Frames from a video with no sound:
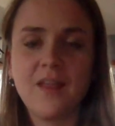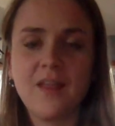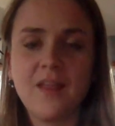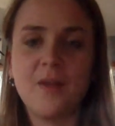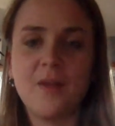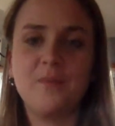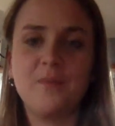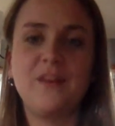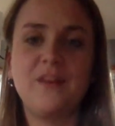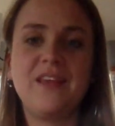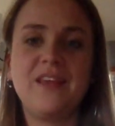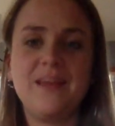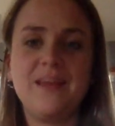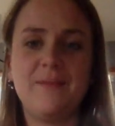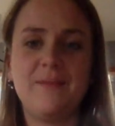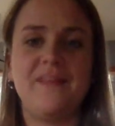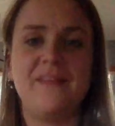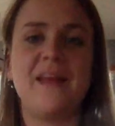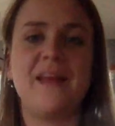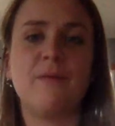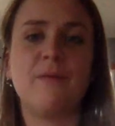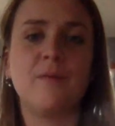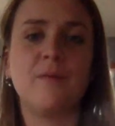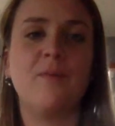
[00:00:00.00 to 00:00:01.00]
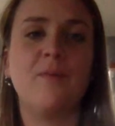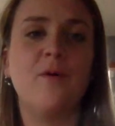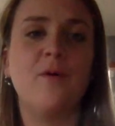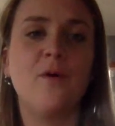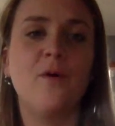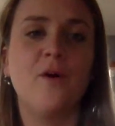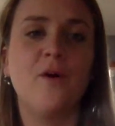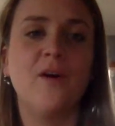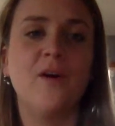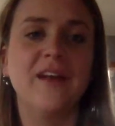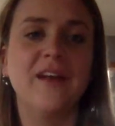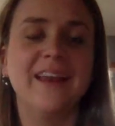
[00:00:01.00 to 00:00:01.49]
with keeping that
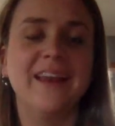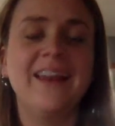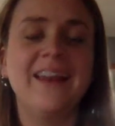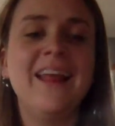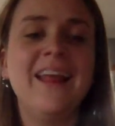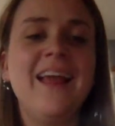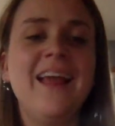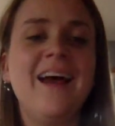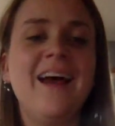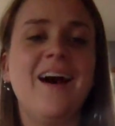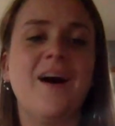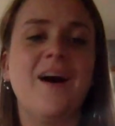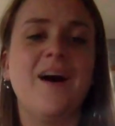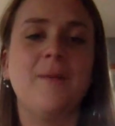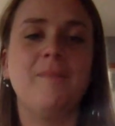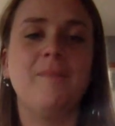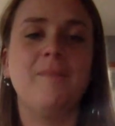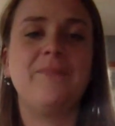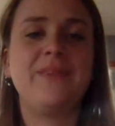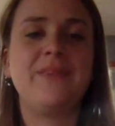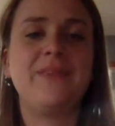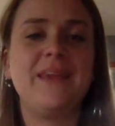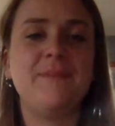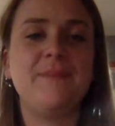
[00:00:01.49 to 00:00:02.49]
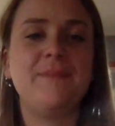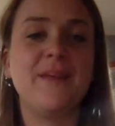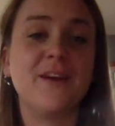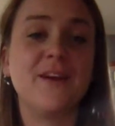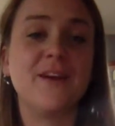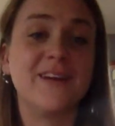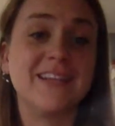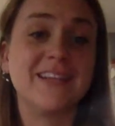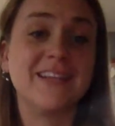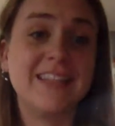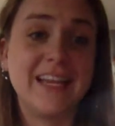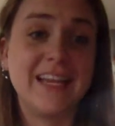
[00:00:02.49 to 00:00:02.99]
rapport and keeping
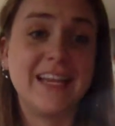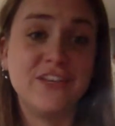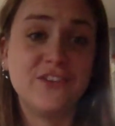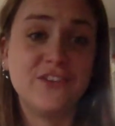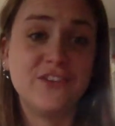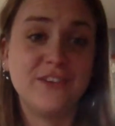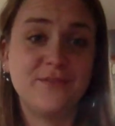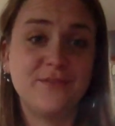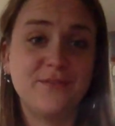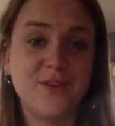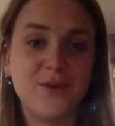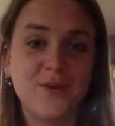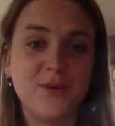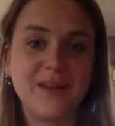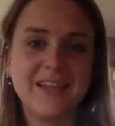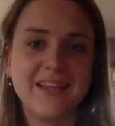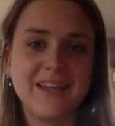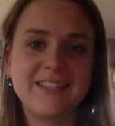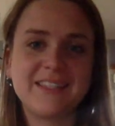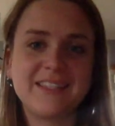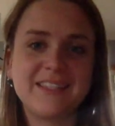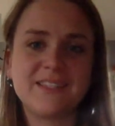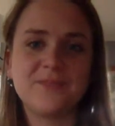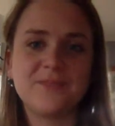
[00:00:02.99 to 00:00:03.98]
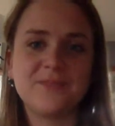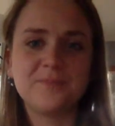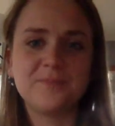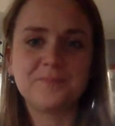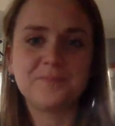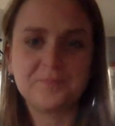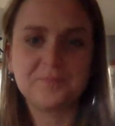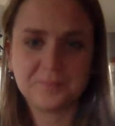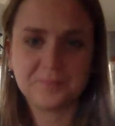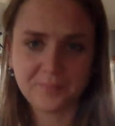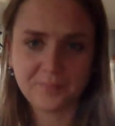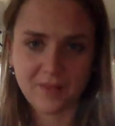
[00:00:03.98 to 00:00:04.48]
her attention focused.
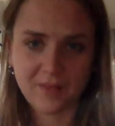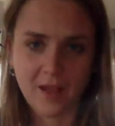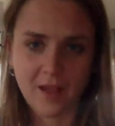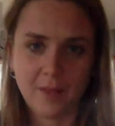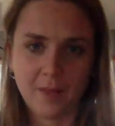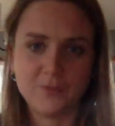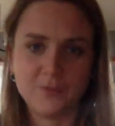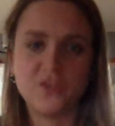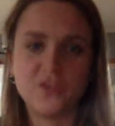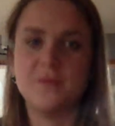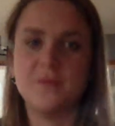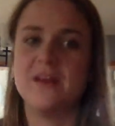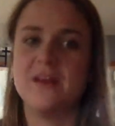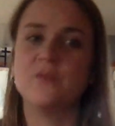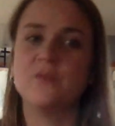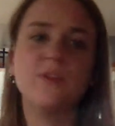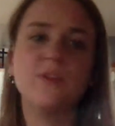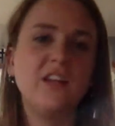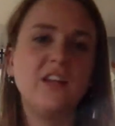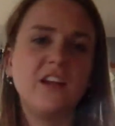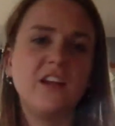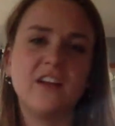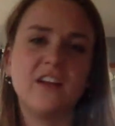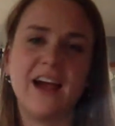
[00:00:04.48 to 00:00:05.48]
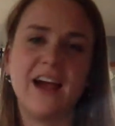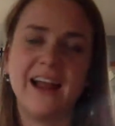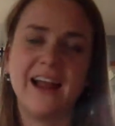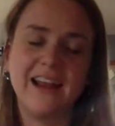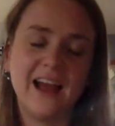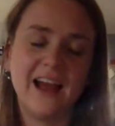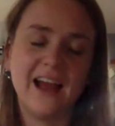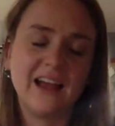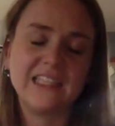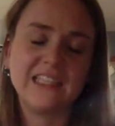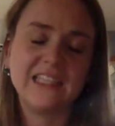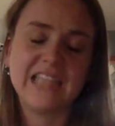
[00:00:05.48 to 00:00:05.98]
She made a really good eye
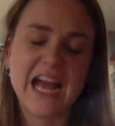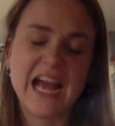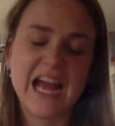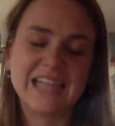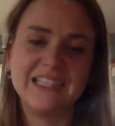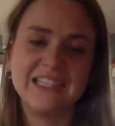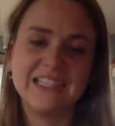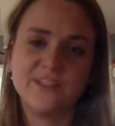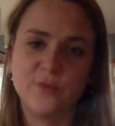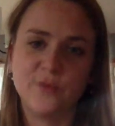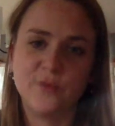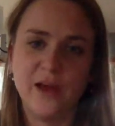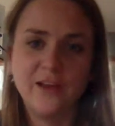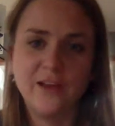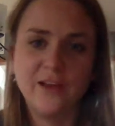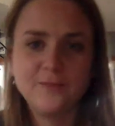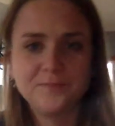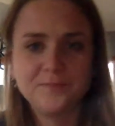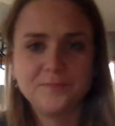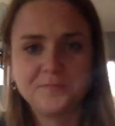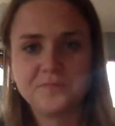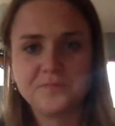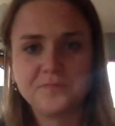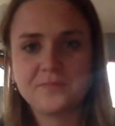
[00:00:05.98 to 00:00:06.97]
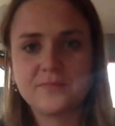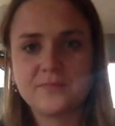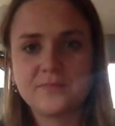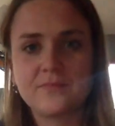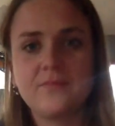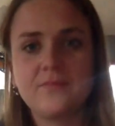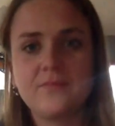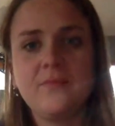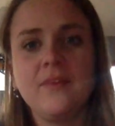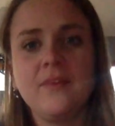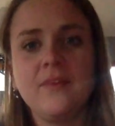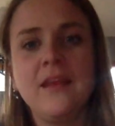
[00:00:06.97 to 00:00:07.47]
contact as well.
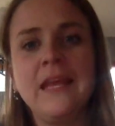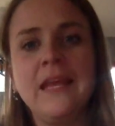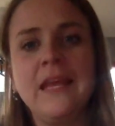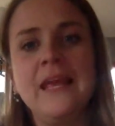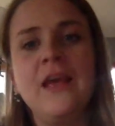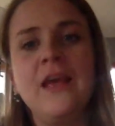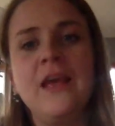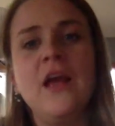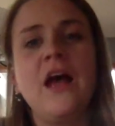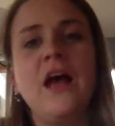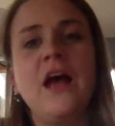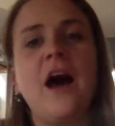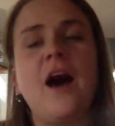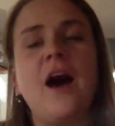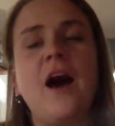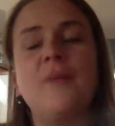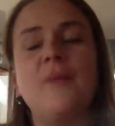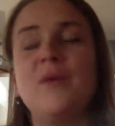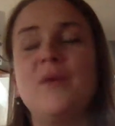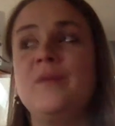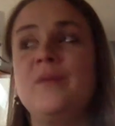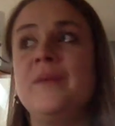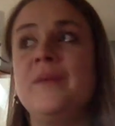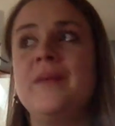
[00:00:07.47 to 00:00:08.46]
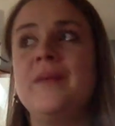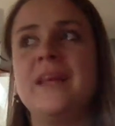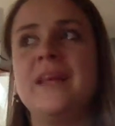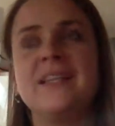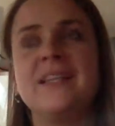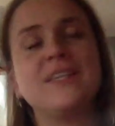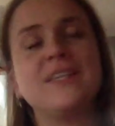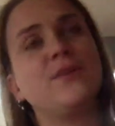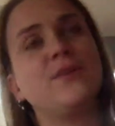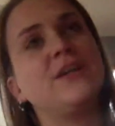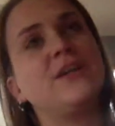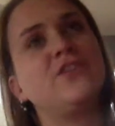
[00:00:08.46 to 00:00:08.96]
When we would get
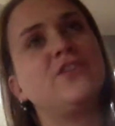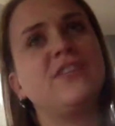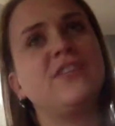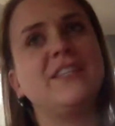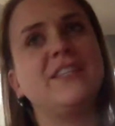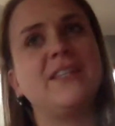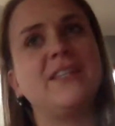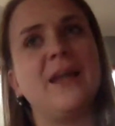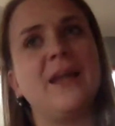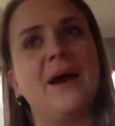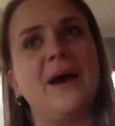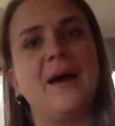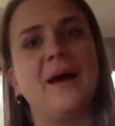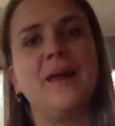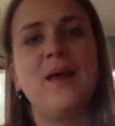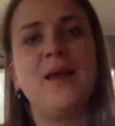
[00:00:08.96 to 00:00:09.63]
to questions that